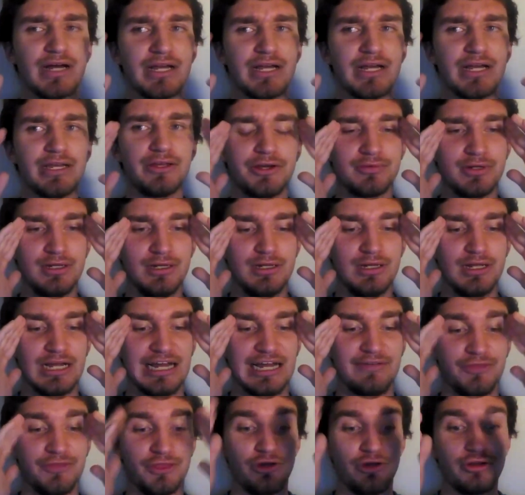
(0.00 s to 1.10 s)
by,
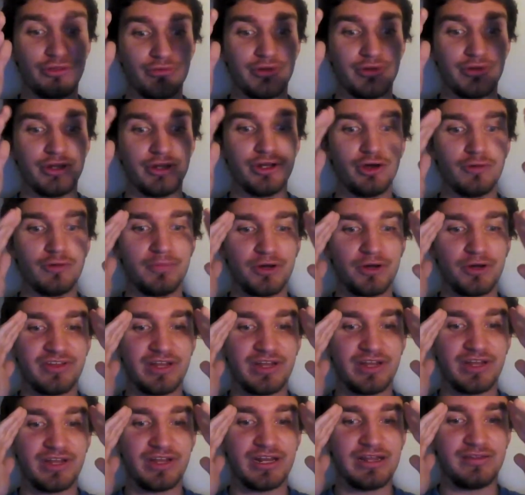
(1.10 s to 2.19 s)
I have 33 notebooks that
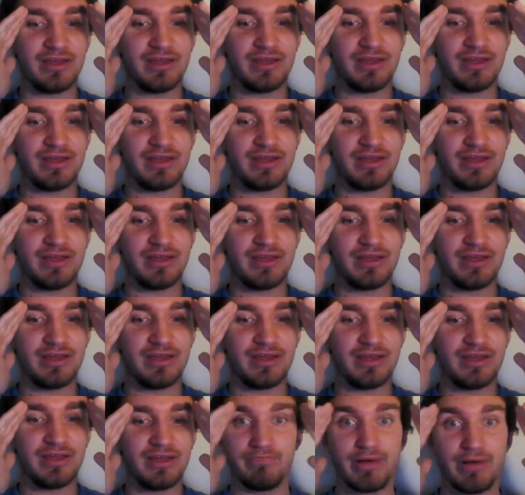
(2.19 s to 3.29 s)
I need to get done
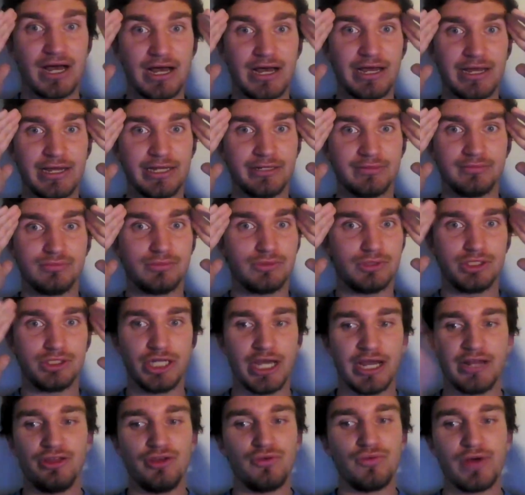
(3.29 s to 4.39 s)
by
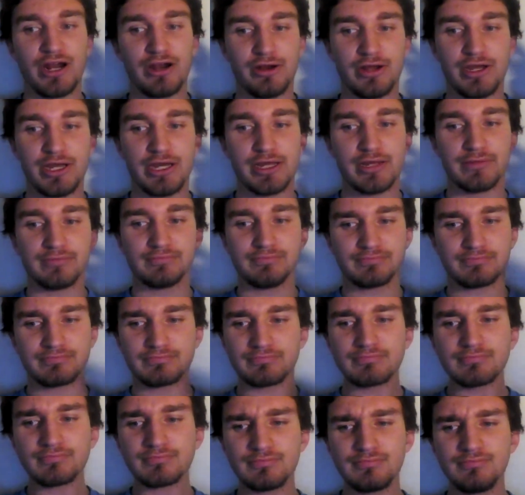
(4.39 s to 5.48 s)
January
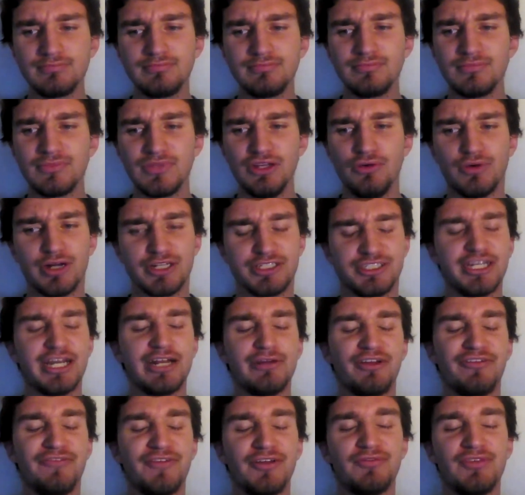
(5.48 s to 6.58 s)

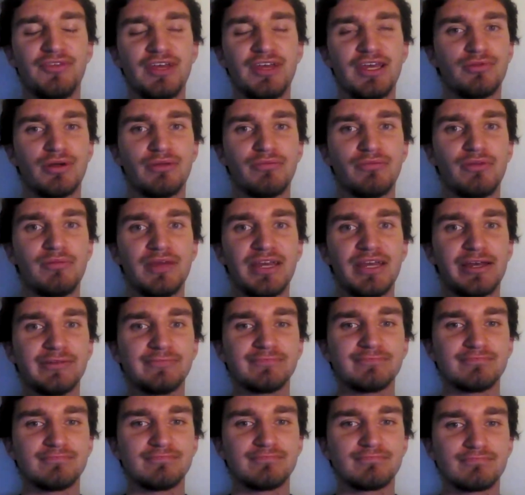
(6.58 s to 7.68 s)
15th when we
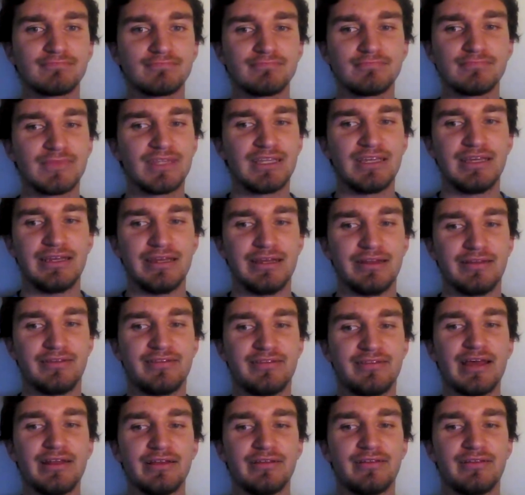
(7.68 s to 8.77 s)
begin.
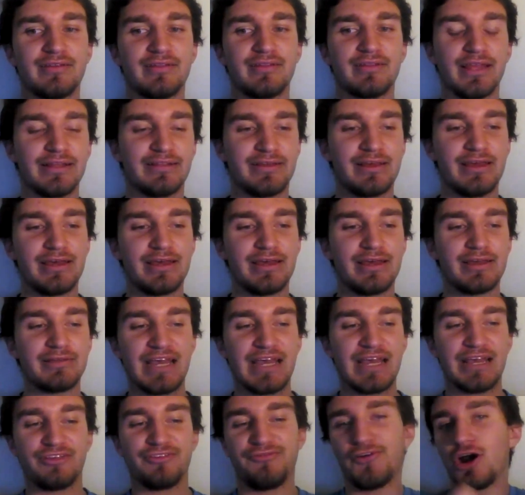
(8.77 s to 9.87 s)
Instead, it's let's get
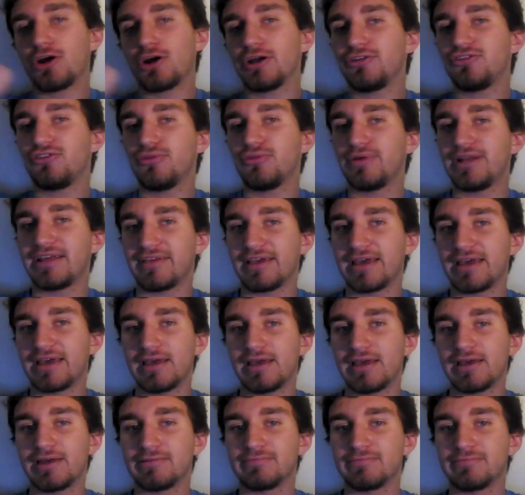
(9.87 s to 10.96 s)
as far into it as I
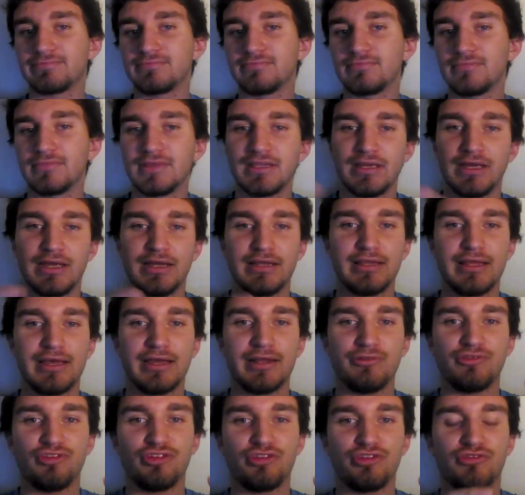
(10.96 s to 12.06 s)
can and
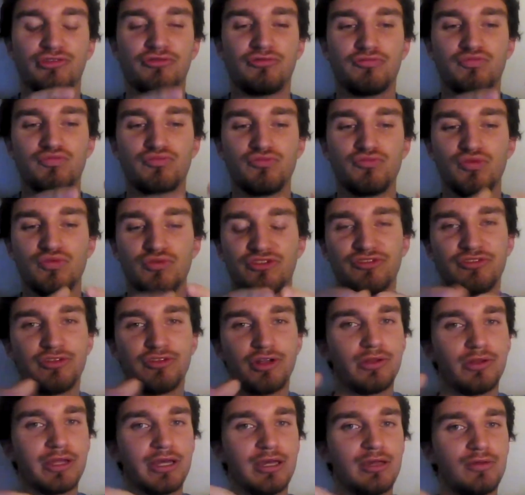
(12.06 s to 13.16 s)
then just
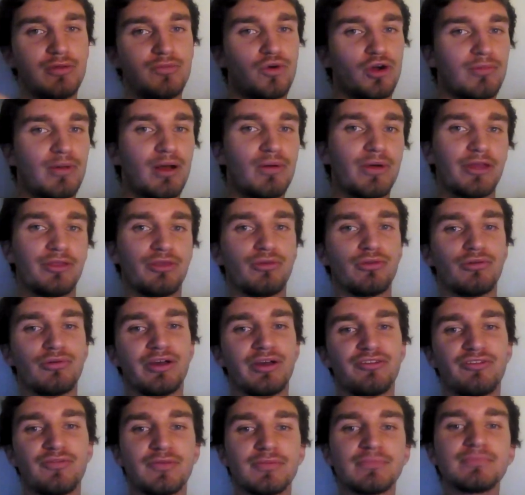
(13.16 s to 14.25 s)
slowly work my way through the
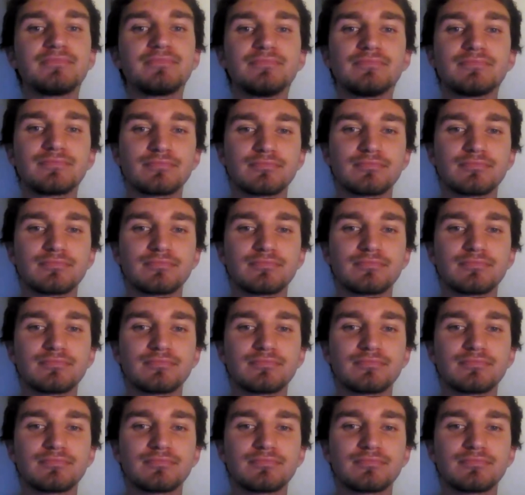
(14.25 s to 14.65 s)
rest of them.